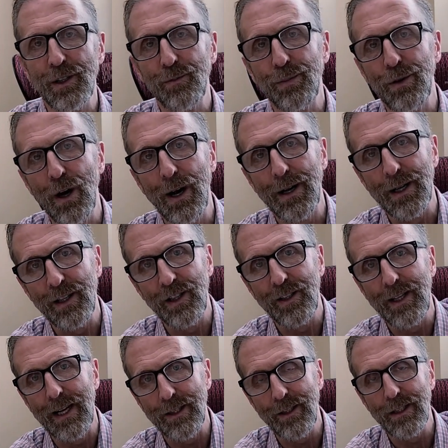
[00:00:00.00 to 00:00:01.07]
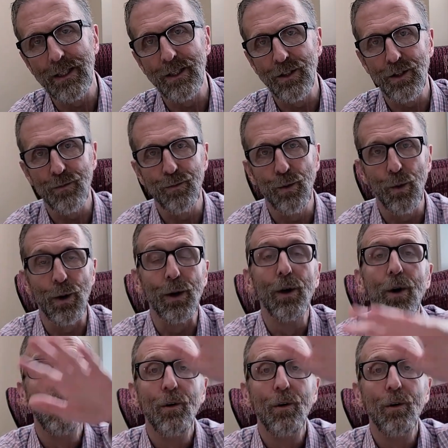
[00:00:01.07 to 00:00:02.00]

products, testing, and support